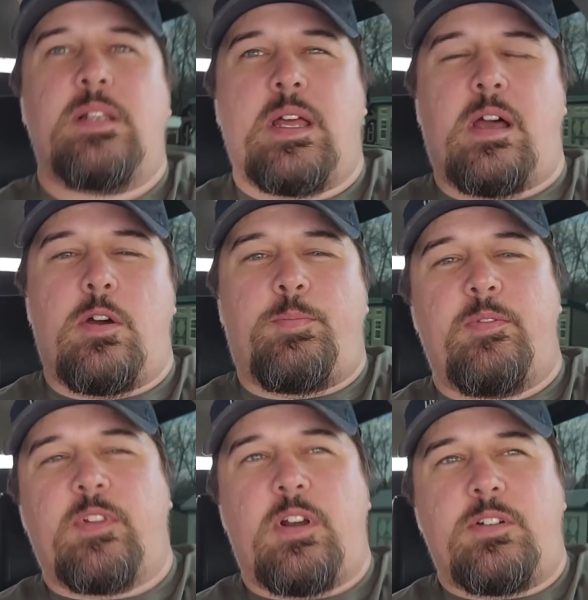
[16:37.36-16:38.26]
I hope
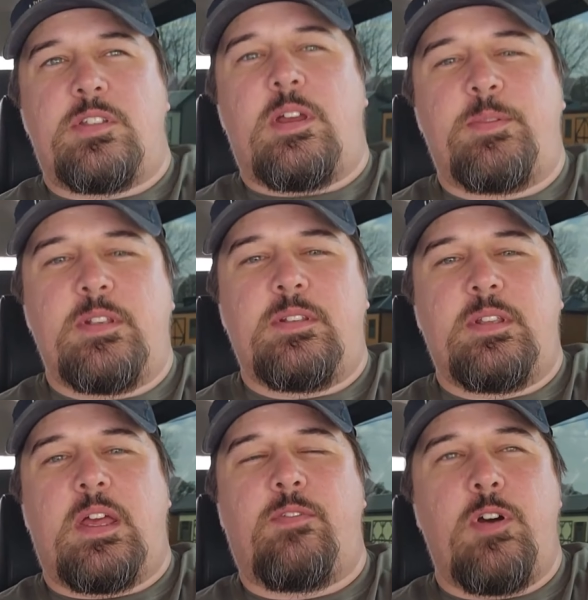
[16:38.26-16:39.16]
you've learned something.
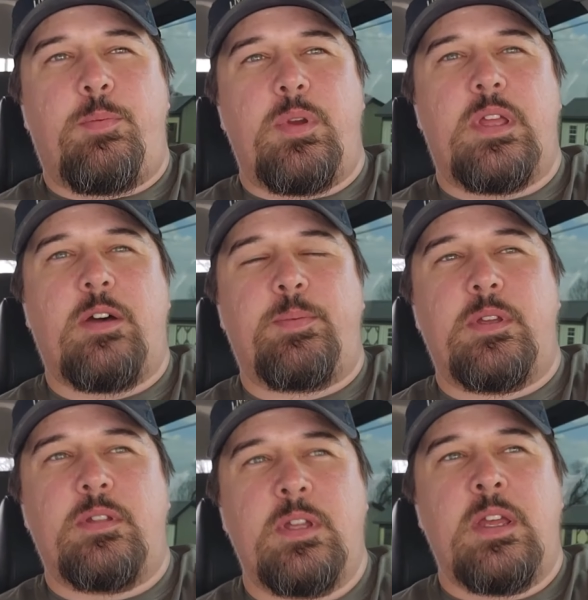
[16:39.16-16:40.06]
I hope we help
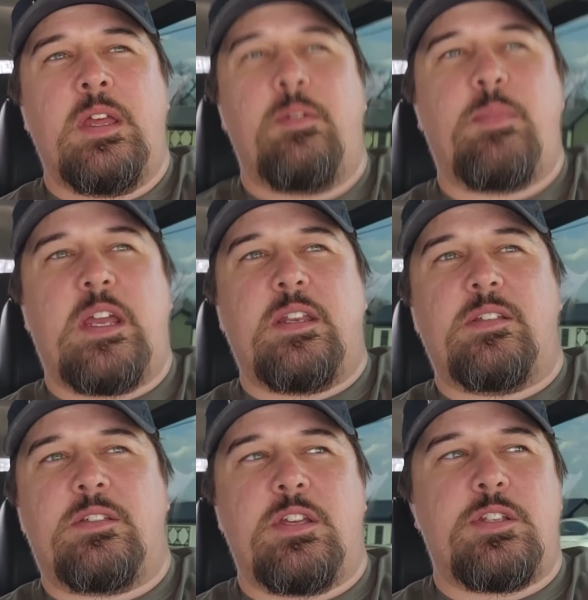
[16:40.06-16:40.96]
you make a
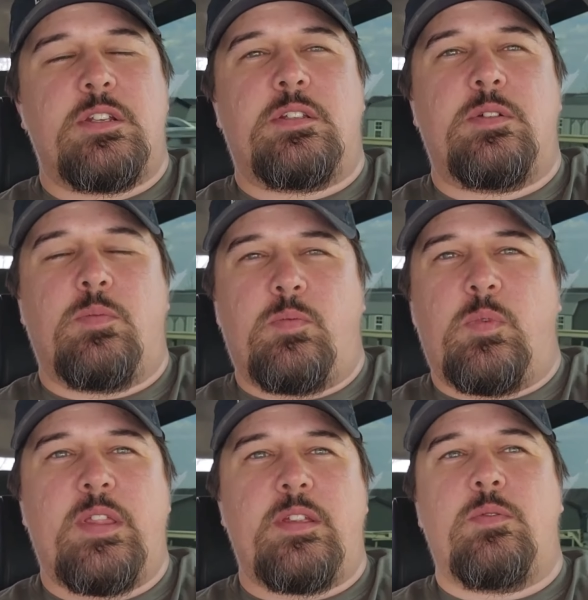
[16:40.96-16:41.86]
decision to
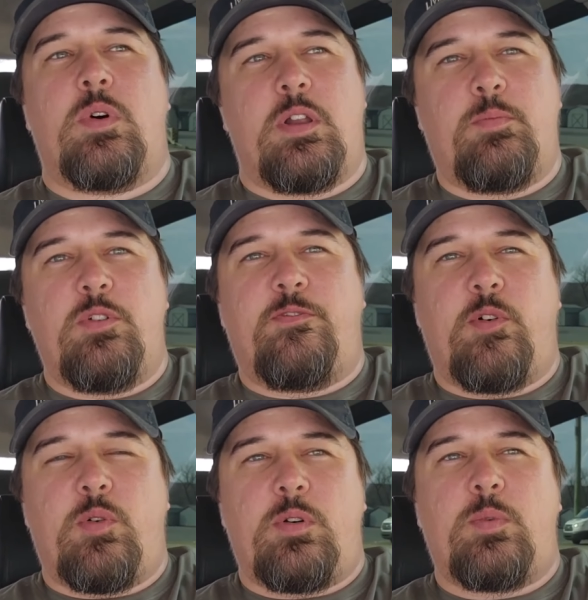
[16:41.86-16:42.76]
whether you want to move
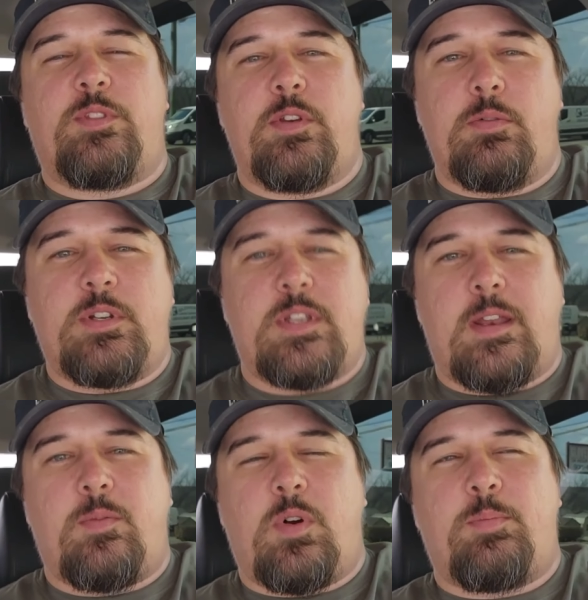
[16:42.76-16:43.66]
forward with your
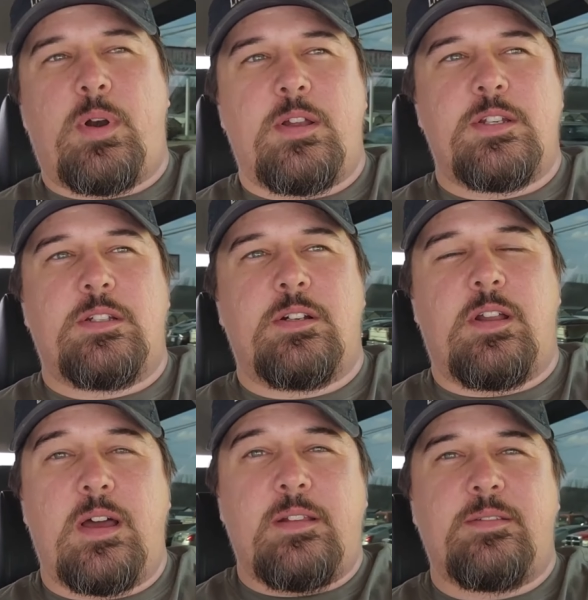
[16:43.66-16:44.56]
retaining wall project or not.